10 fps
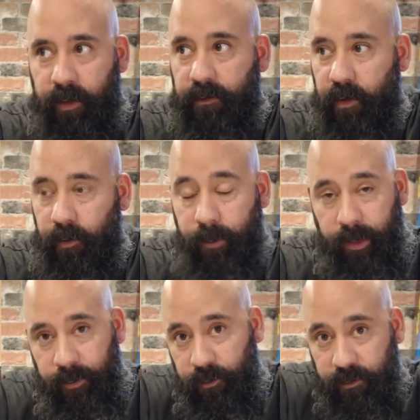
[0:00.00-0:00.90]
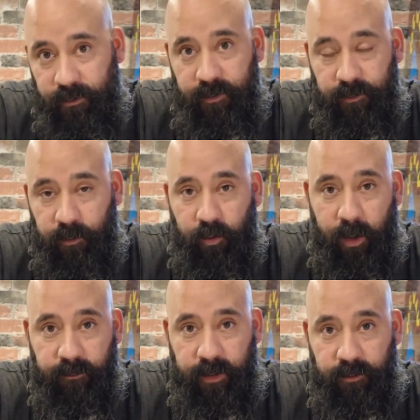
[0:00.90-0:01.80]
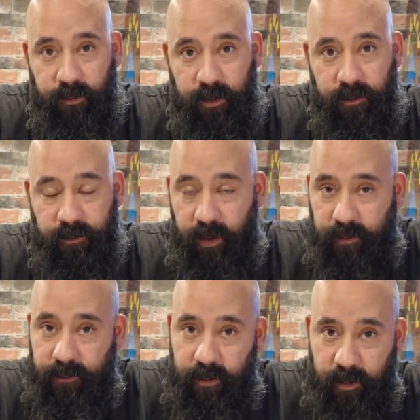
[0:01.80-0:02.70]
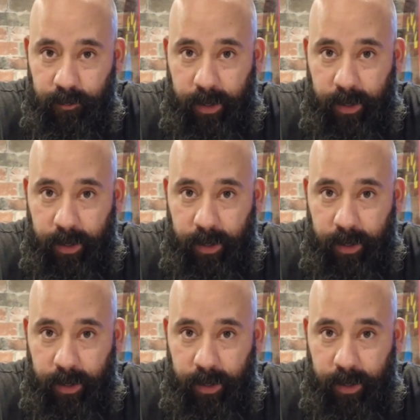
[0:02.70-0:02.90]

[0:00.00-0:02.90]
So maybe we'll see some 12-inch figures next year.